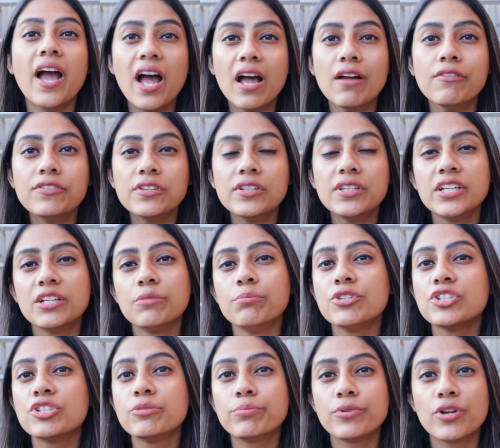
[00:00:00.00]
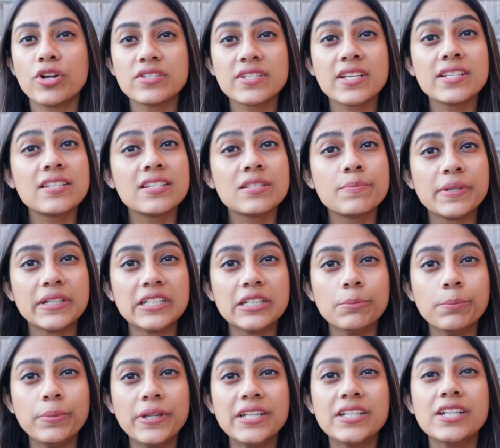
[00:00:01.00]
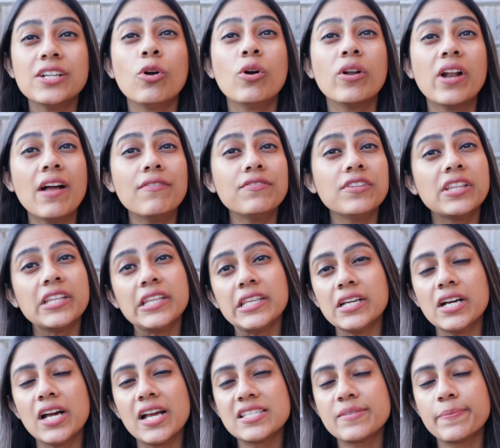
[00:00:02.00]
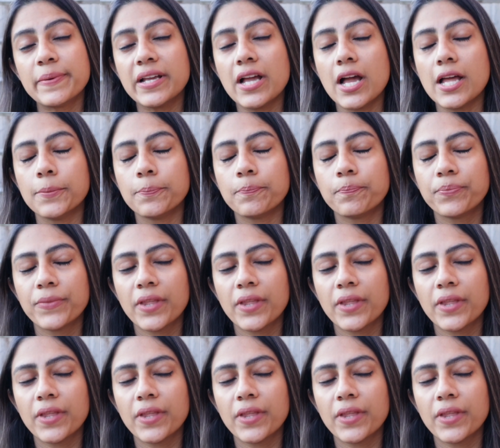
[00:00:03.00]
after the admission process has been completed or after the year has begun?